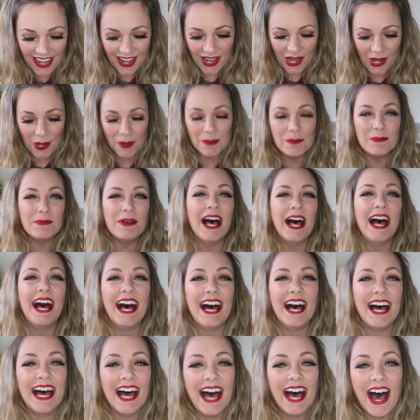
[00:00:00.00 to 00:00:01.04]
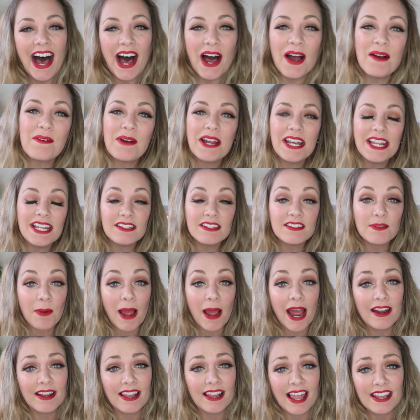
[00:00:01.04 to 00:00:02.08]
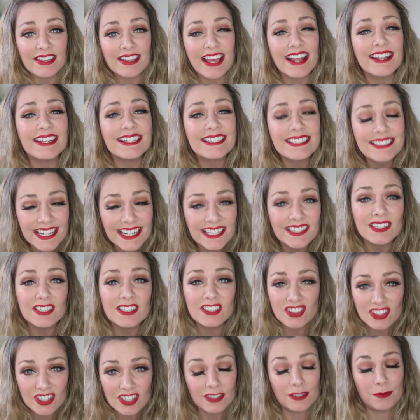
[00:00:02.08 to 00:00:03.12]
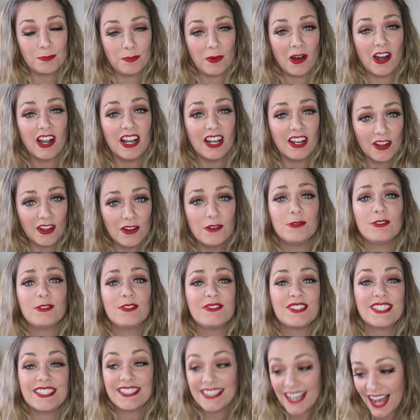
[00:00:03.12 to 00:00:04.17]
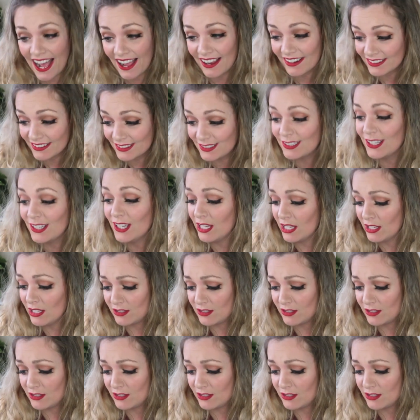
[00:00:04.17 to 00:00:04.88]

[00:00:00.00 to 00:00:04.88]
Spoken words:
I went into Poundland and I didn't just buy loads of snacks.